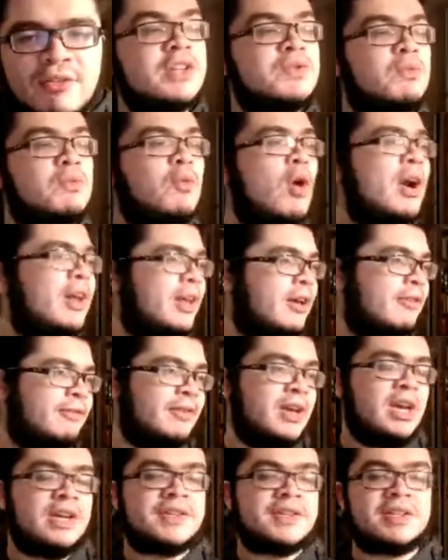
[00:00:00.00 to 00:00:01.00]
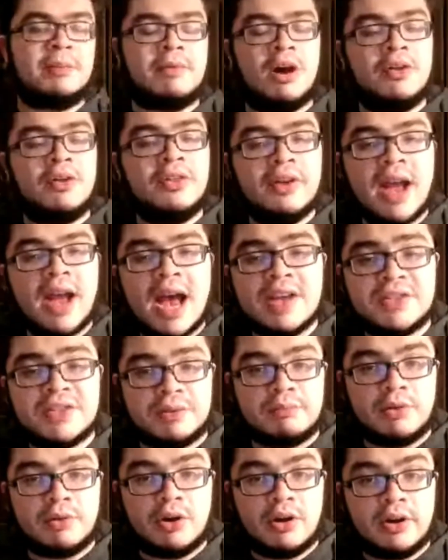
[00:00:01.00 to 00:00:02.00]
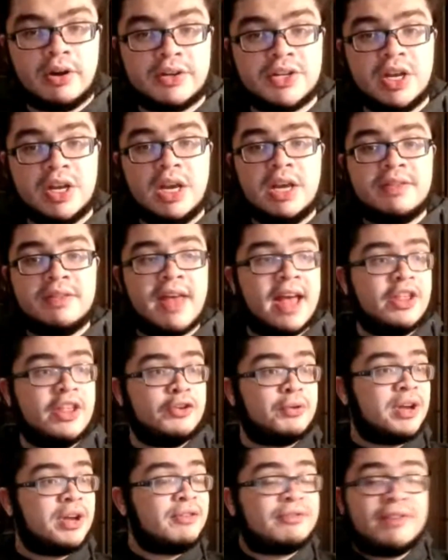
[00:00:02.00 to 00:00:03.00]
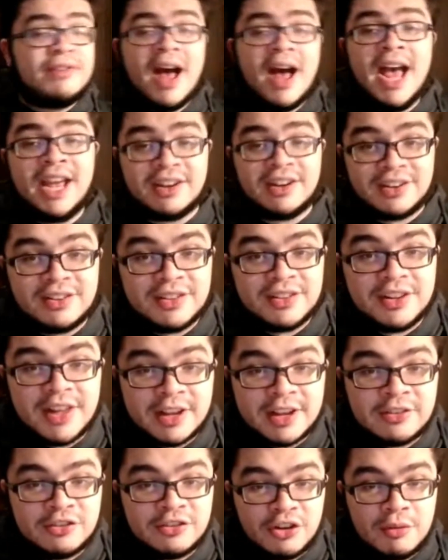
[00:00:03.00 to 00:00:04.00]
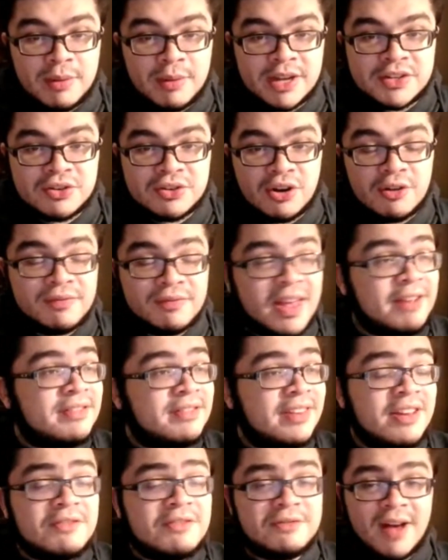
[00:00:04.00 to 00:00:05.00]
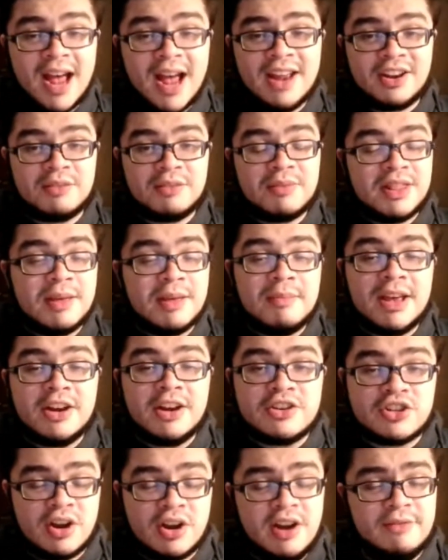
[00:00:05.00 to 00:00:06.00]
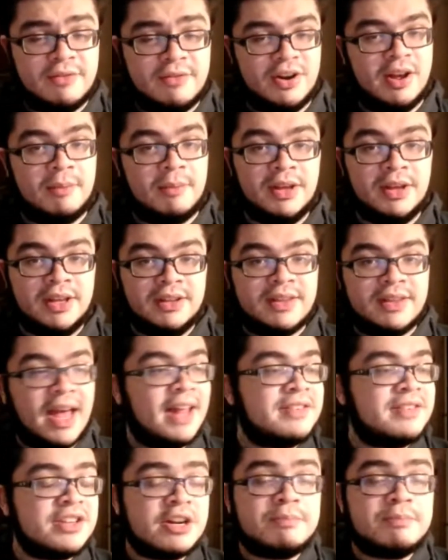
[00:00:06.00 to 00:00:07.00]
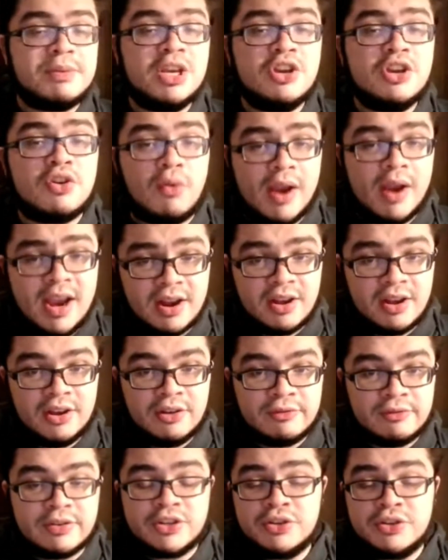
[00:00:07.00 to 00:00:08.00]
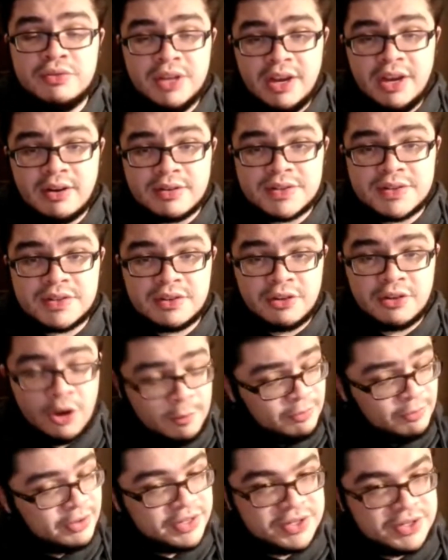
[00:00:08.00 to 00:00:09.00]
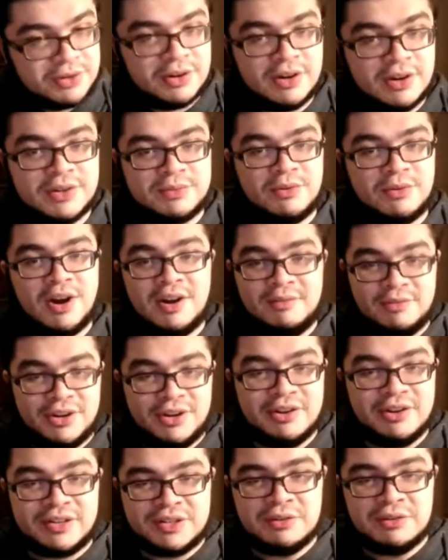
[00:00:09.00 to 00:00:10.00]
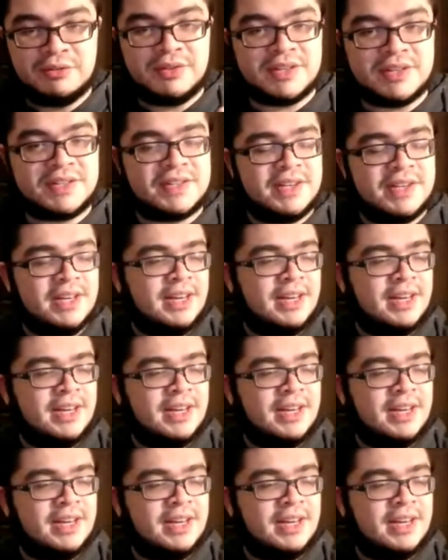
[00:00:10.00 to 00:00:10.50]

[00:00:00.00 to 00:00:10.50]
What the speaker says: want to be kin because what if some other guys emerge that's Joe Musgrove? They did find him and they made a trade for him that ended up being great for 2 years, hopefully 2 years. We're on year two of this